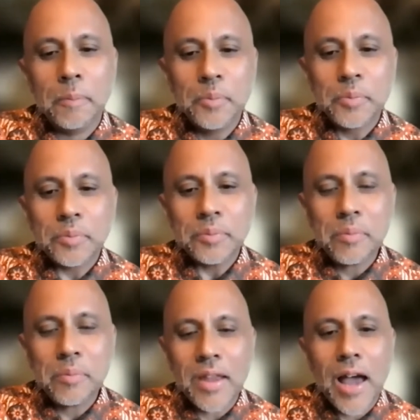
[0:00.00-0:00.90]

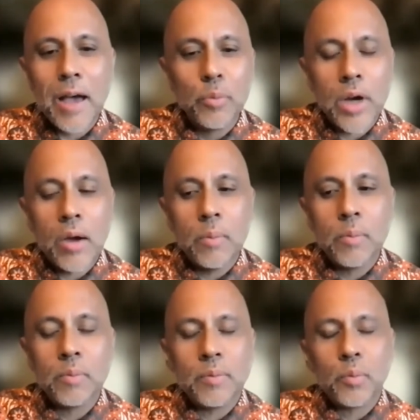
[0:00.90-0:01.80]
mm-hmm. I'm
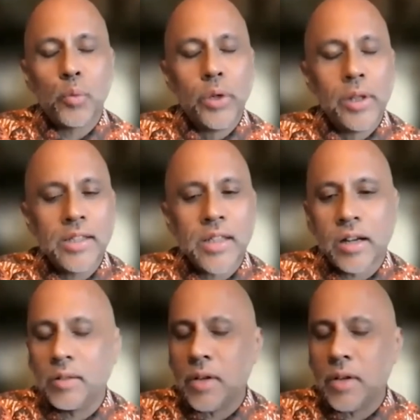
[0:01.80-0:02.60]
I'm really excited.